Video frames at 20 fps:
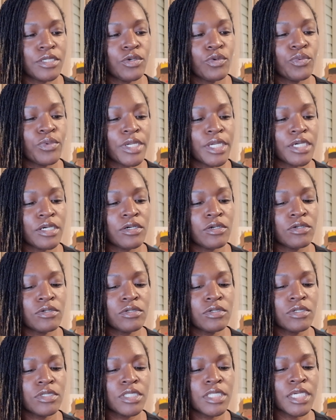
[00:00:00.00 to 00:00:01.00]

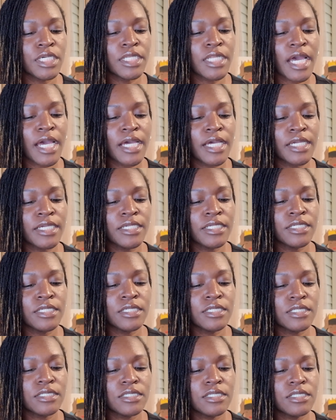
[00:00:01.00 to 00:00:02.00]
Well, then I
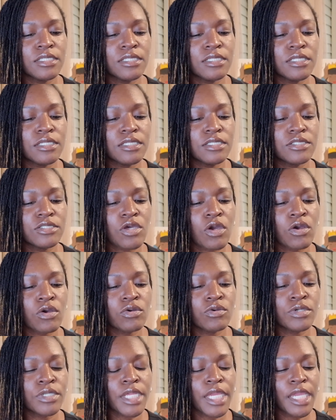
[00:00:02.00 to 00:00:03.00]
saw
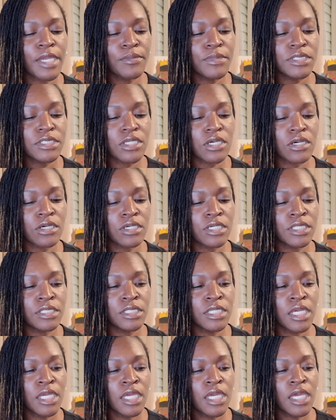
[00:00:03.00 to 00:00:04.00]
on
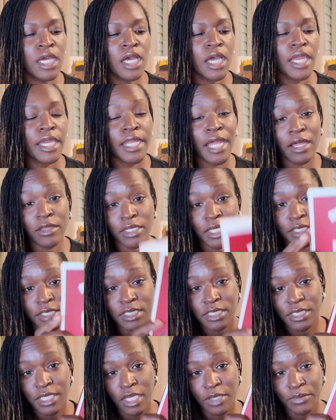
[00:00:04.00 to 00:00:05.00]
Amazon, and I'll link
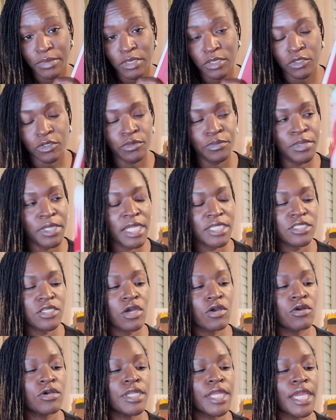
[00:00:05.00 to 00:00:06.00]
this down below, but I
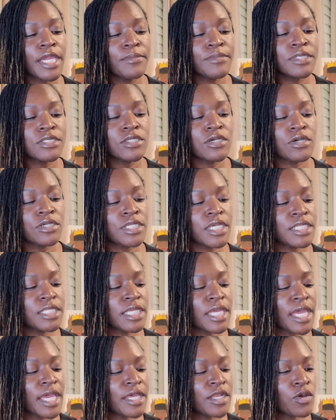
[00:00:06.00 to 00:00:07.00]
saw on Amazon that
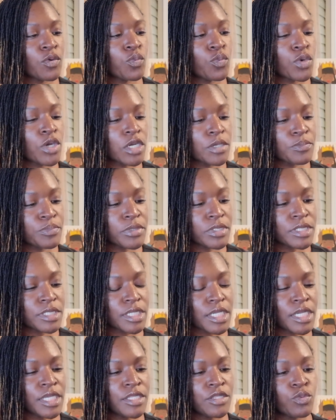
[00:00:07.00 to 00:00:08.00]
they had a
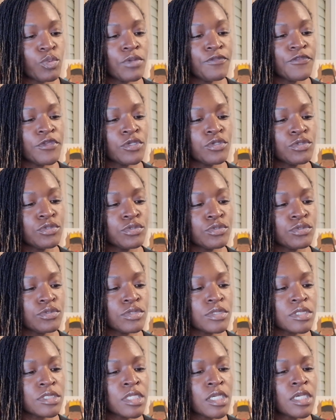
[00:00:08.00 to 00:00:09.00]
workbook, and the
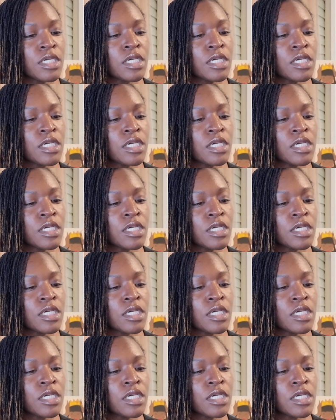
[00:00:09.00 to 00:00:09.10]
reviews